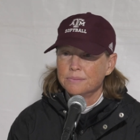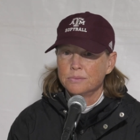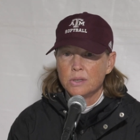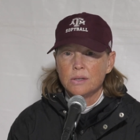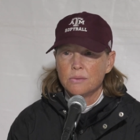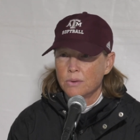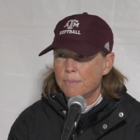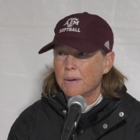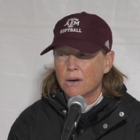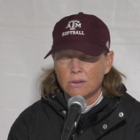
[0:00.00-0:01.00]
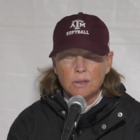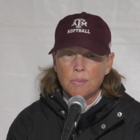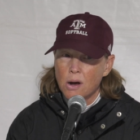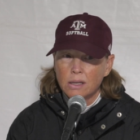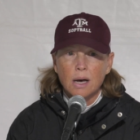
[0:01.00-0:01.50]
We we barreled the
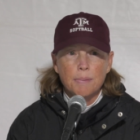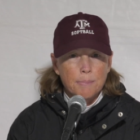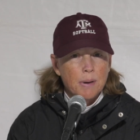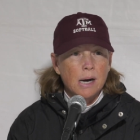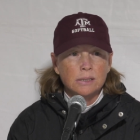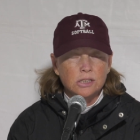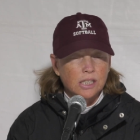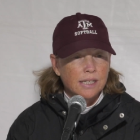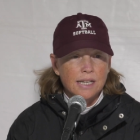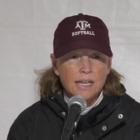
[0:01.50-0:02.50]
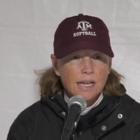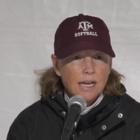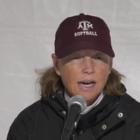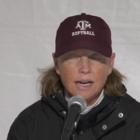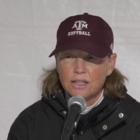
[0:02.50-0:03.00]
ball up a bunch and.
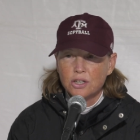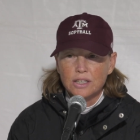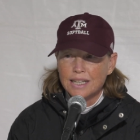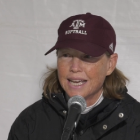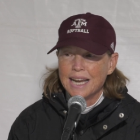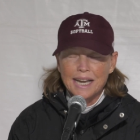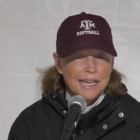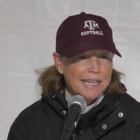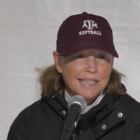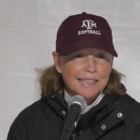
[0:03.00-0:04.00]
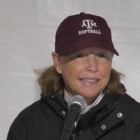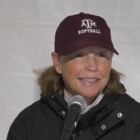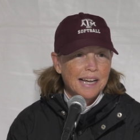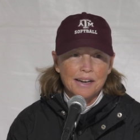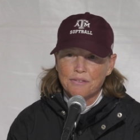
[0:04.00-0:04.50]
Uh, couldn't get any
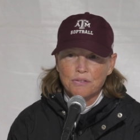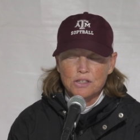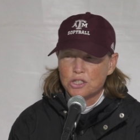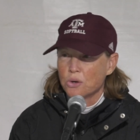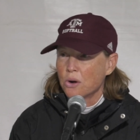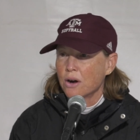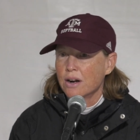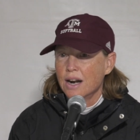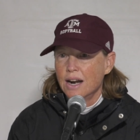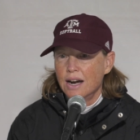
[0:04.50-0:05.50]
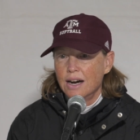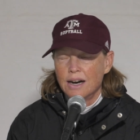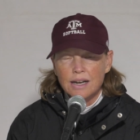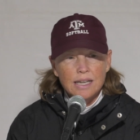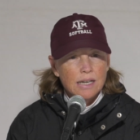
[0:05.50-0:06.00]
luck for sure
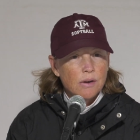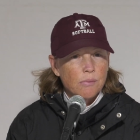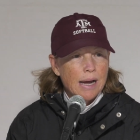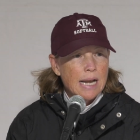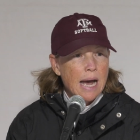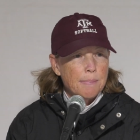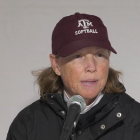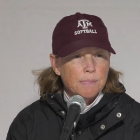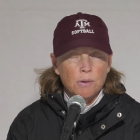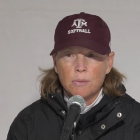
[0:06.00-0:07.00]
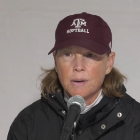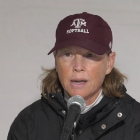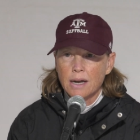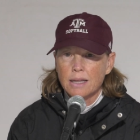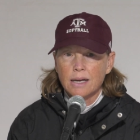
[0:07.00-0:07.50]
uh, hitting it right at people.
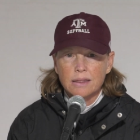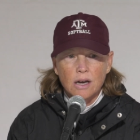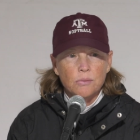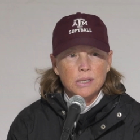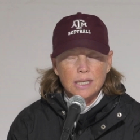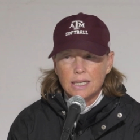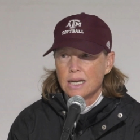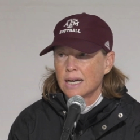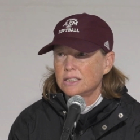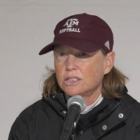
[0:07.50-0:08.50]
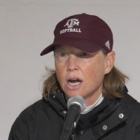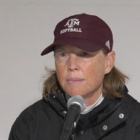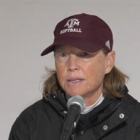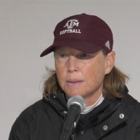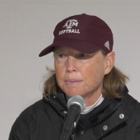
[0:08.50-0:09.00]
But I, I, thought we did a nice
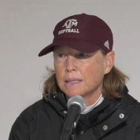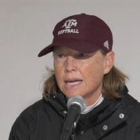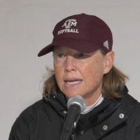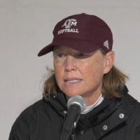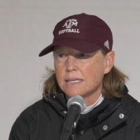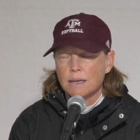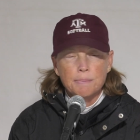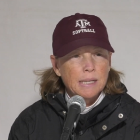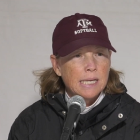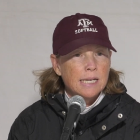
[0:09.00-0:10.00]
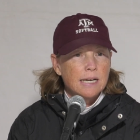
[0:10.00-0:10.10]
job at the plate to compete.